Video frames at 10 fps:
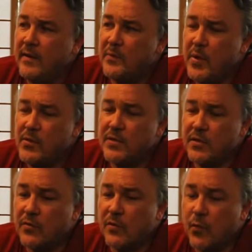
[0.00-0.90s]
post
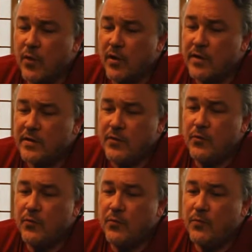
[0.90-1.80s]
your work
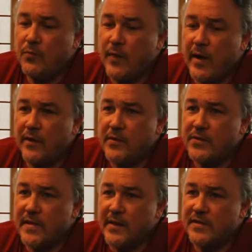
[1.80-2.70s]
to where
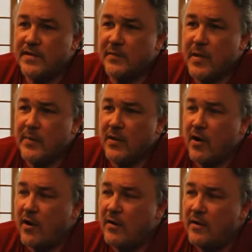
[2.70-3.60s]
those thousands of people
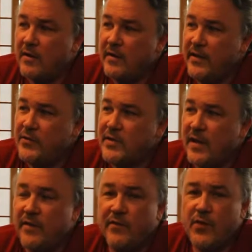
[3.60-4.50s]
are
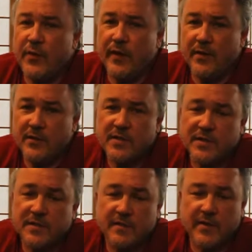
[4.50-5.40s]
interested in viewing it, which
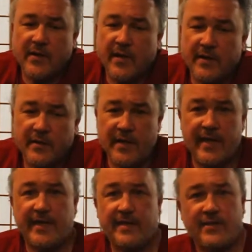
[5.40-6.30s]
is again
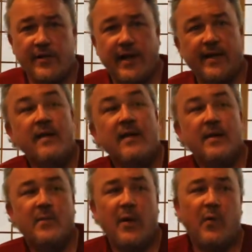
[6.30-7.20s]
the internet.
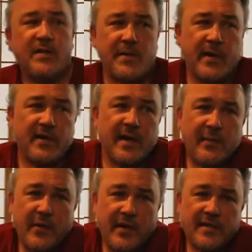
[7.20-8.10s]
But once upon a
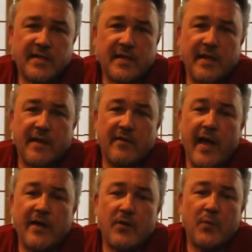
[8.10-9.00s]
time we existed in a
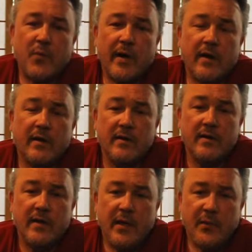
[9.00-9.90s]
vacuum where
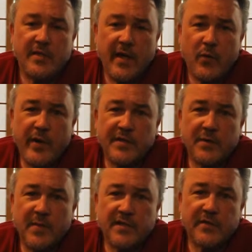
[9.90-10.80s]
it would take weeks
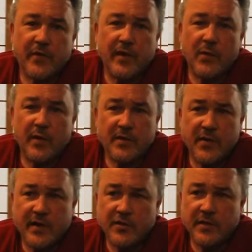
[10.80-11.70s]
or months for anyone
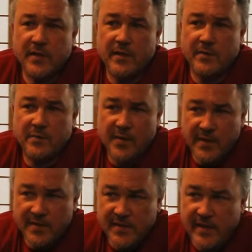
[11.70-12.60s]
to actually
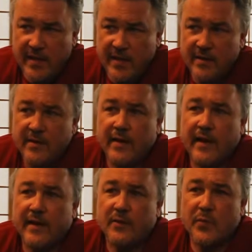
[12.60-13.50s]
see
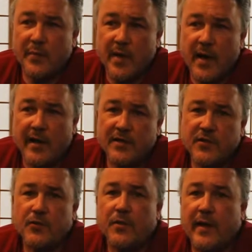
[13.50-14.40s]
and reply
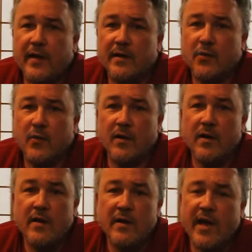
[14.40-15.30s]
to and or
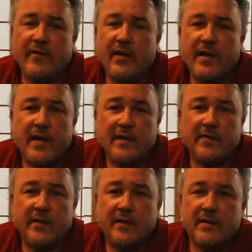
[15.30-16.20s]
have any kind
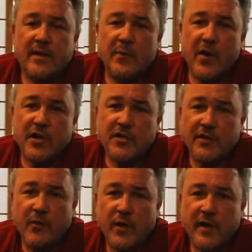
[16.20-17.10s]
of impression
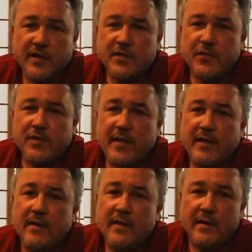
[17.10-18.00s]
of what it is you
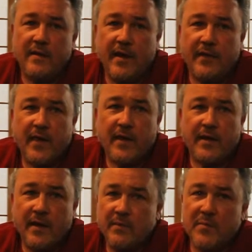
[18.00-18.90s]
did, and
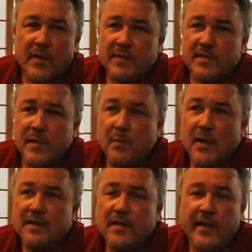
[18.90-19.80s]
then some
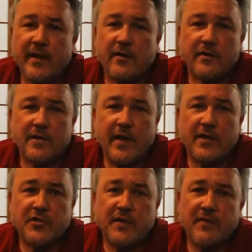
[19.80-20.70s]
months later to
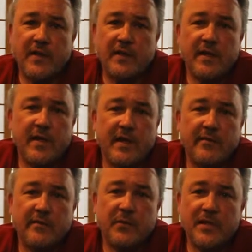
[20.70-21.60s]
actually feel any kind
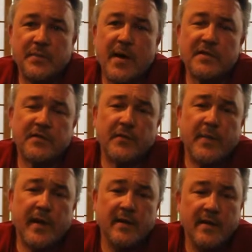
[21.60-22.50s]
of response from
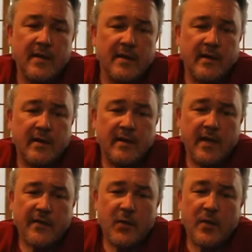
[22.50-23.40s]
that.
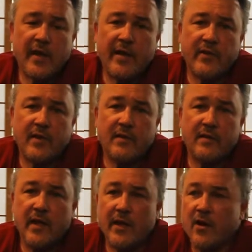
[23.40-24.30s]
If you weren't having
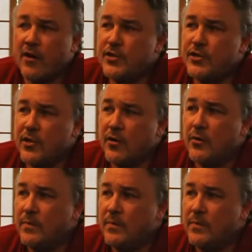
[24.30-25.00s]
an art show,